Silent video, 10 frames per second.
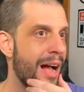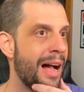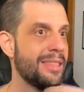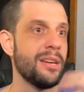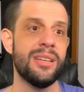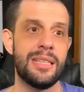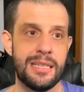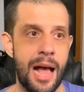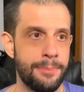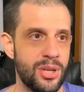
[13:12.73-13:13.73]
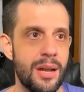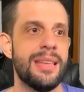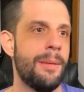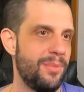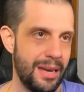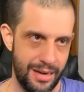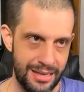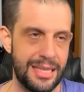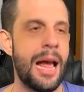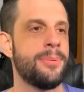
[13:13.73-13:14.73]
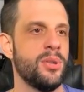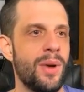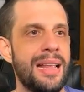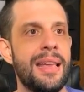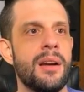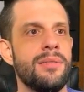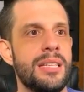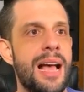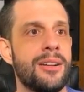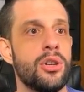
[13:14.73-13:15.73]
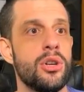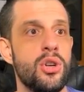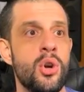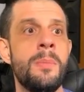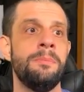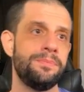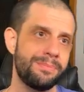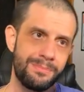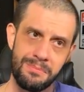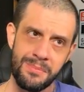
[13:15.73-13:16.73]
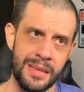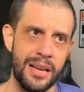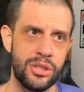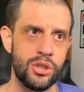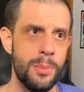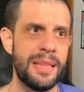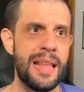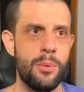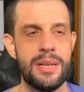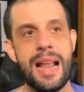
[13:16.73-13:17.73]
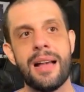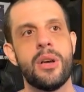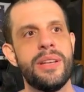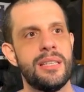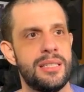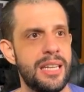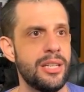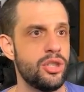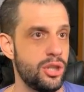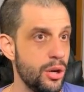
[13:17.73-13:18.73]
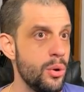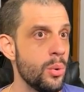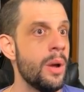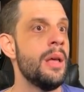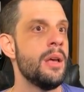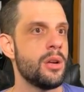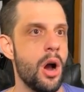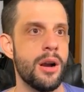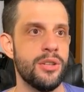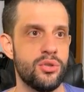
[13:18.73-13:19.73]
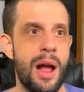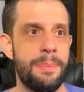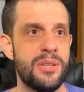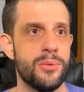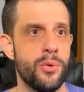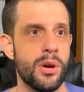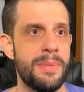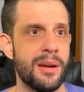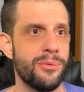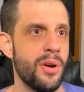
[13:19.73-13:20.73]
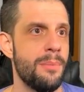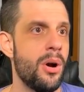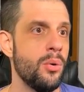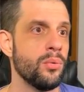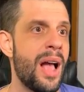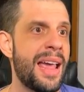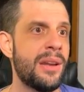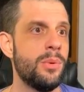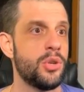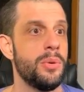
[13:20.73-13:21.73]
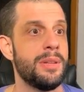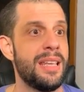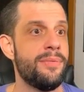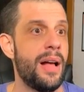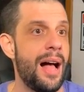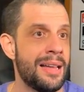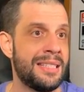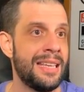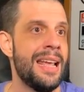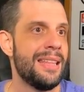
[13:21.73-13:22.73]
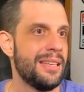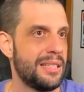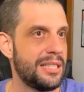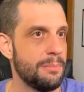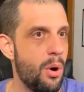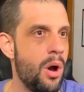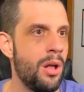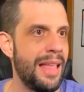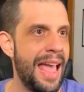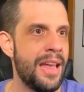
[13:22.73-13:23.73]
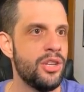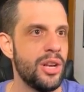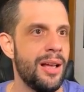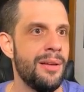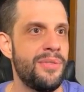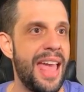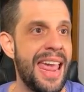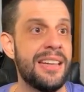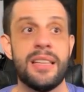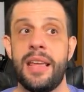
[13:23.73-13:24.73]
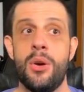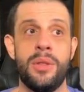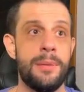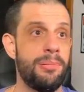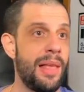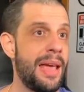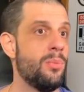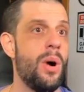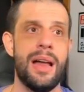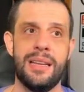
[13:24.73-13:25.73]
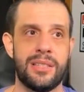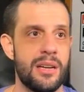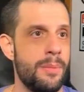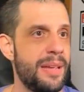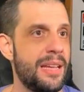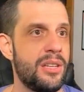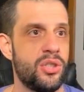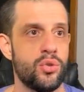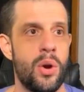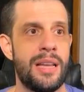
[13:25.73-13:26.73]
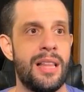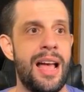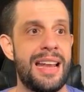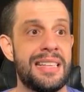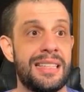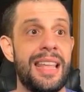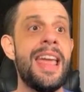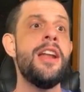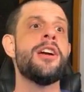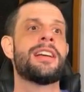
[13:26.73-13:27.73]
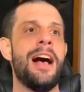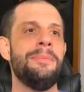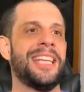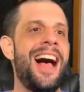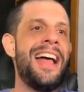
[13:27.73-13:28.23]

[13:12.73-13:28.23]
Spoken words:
There is the option, yep, there is the option right there of the Dr. Doom, assuming that we're not going to see 2 cards drop into Vormir from Orion, which would give us the small edge of 8, and they only play 1. It's going to be a destroy line as Leader comes on